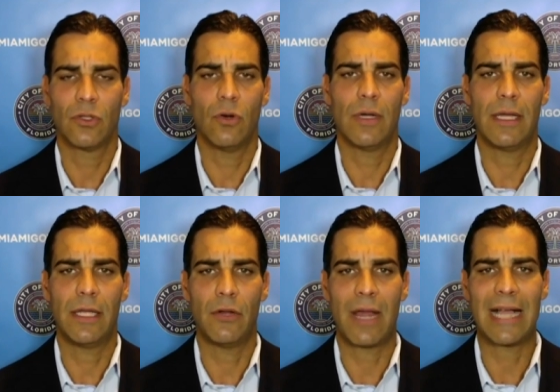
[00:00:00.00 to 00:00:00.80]
So,
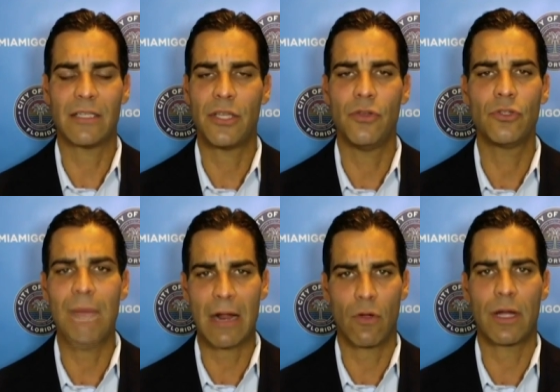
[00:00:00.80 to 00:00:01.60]
it, you know, it has a huge
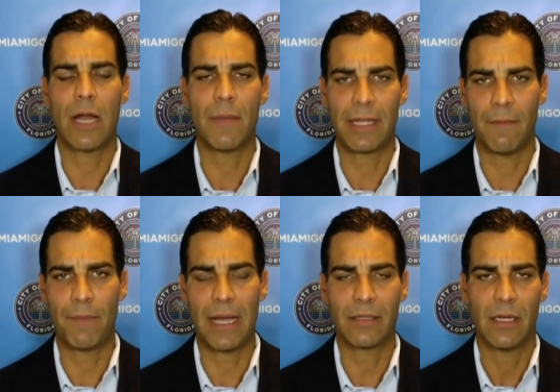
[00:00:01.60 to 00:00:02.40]
macroeconomic
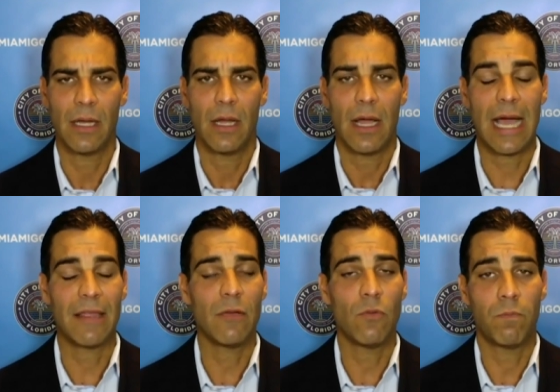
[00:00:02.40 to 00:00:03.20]
impact.
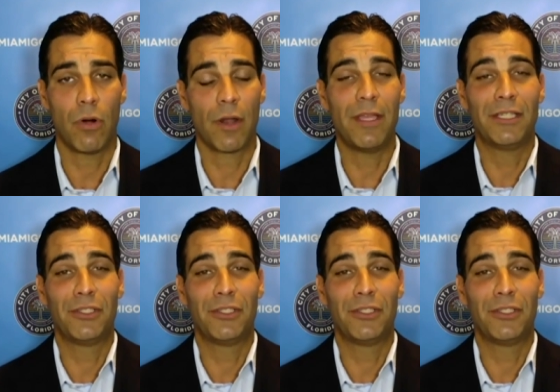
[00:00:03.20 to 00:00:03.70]
I think part of the